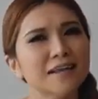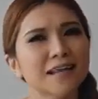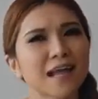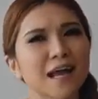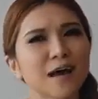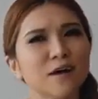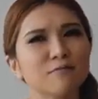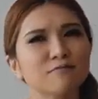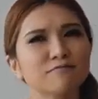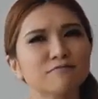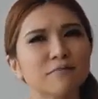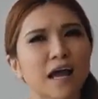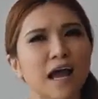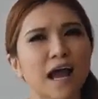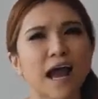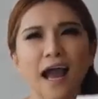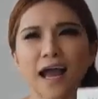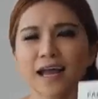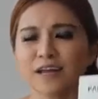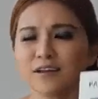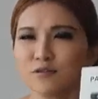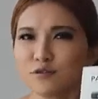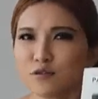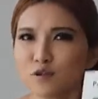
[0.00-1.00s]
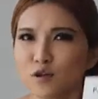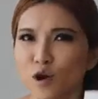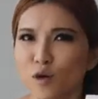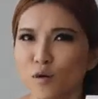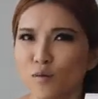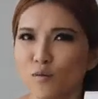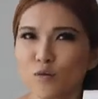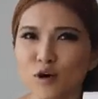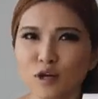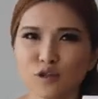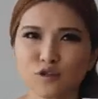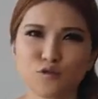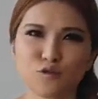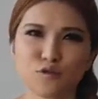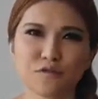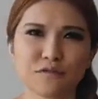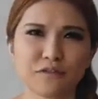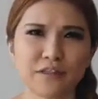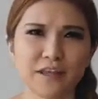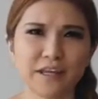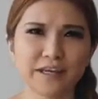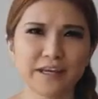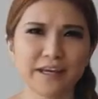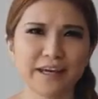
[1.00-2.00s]
Now, I know what you're
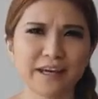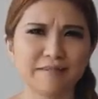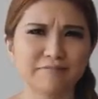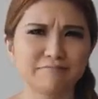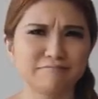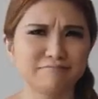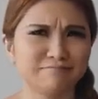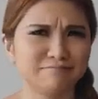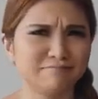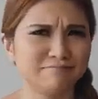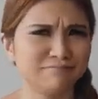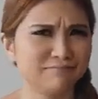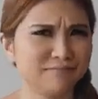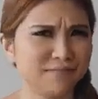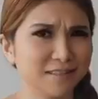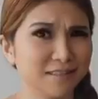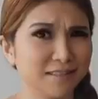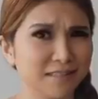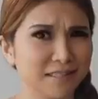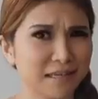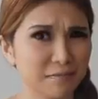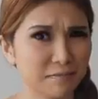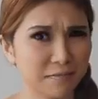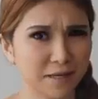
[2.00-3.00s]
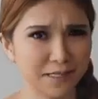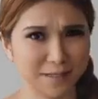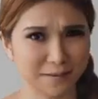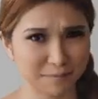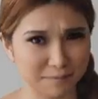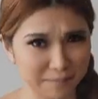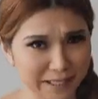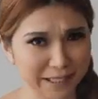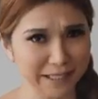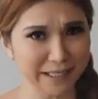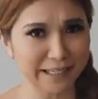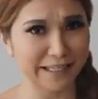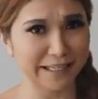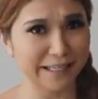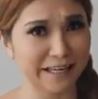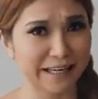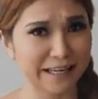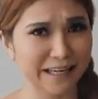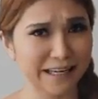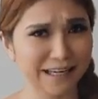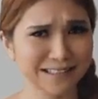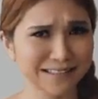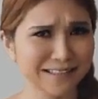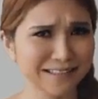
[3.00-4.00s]
thinking. Same as me,
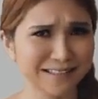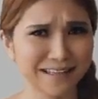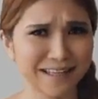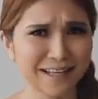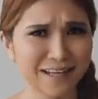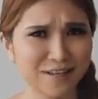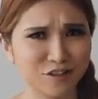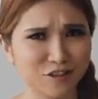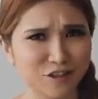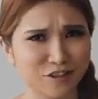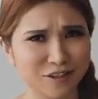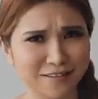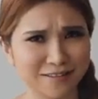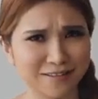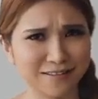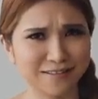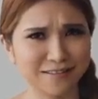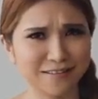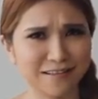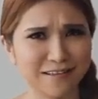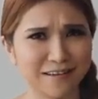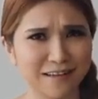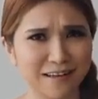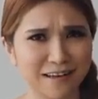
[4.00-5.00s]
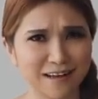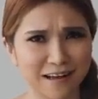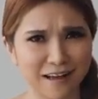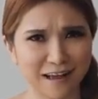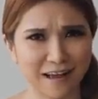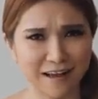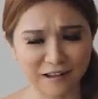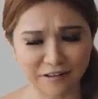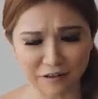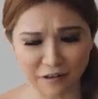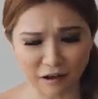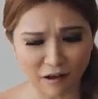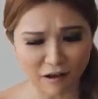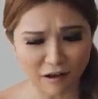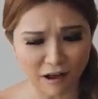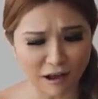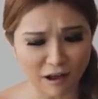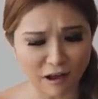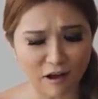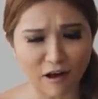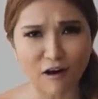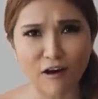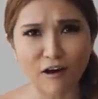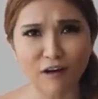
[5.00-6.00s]
isn't that just
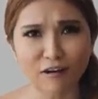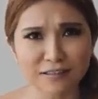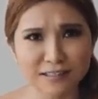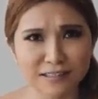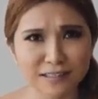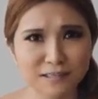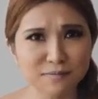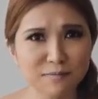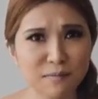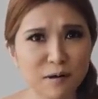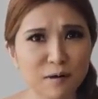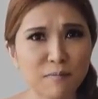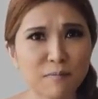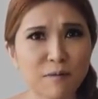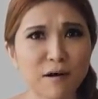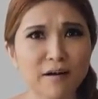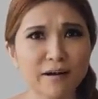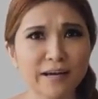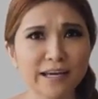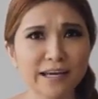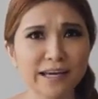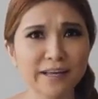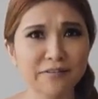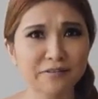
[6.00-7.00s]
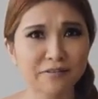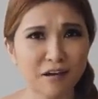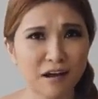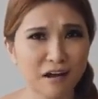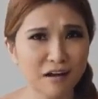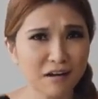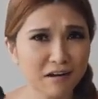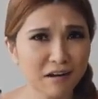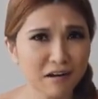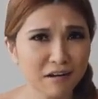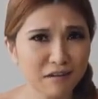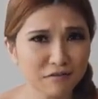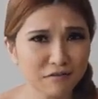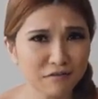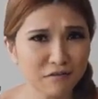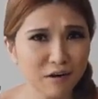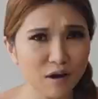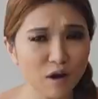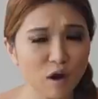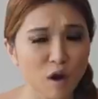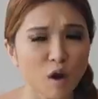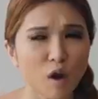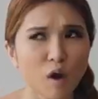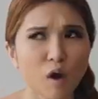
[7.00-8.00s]
an Osmo Pocket knockoff?
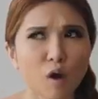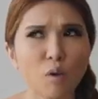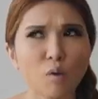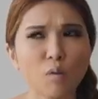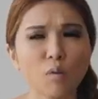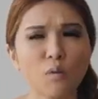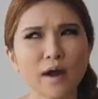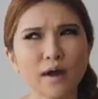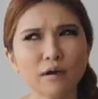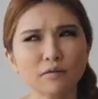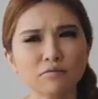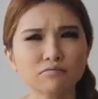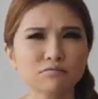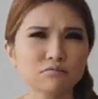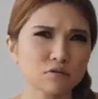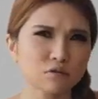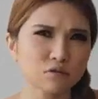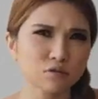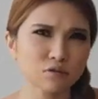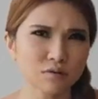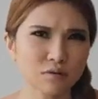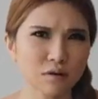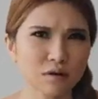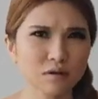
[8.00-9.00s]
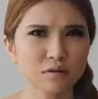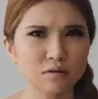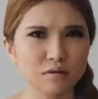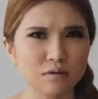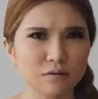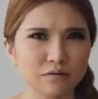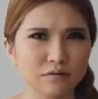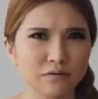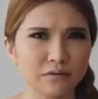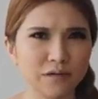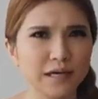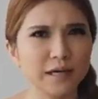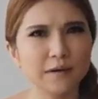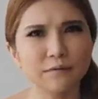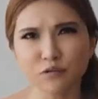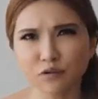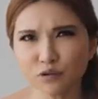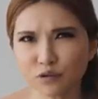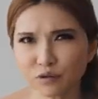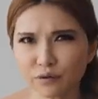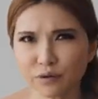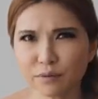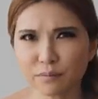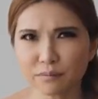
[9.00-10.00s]
Well, sort of. If
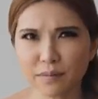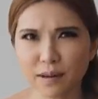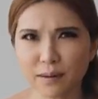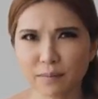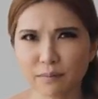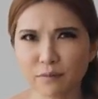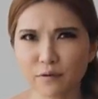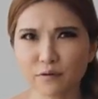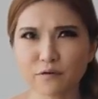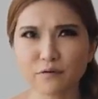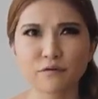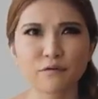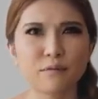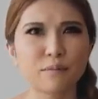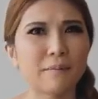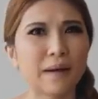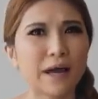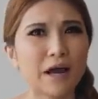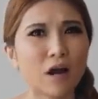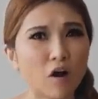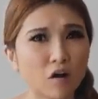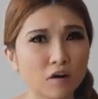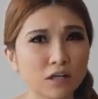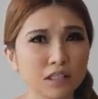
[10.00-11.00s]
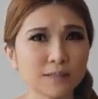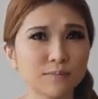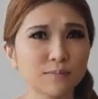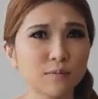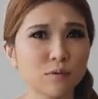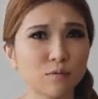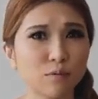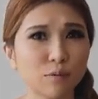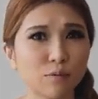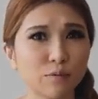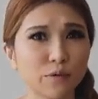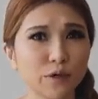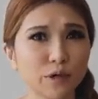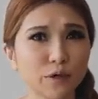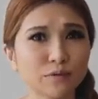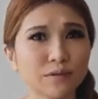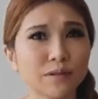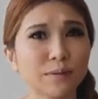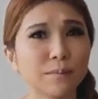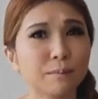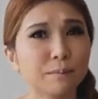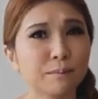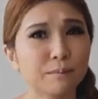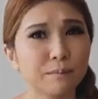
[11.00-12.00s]
you remember from my Osmo review,
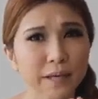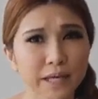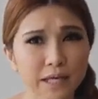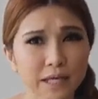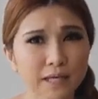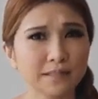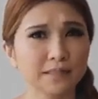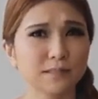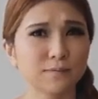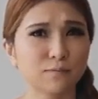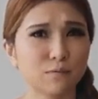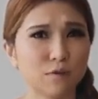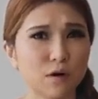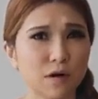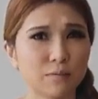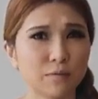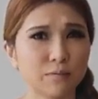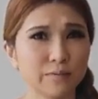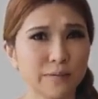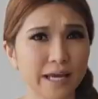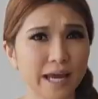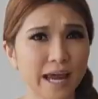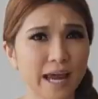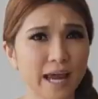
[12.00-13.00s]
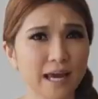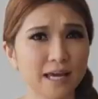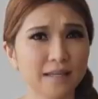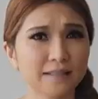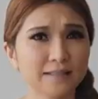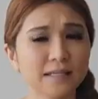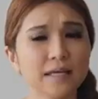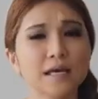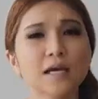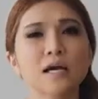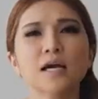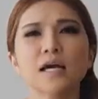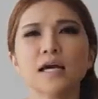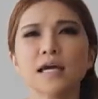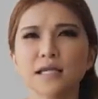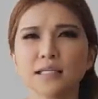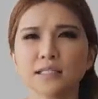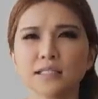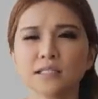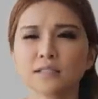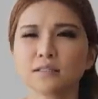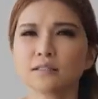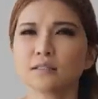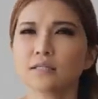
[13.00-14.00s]
the biggest problem it has,
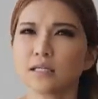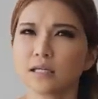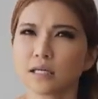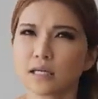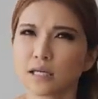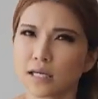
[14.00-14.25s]
it's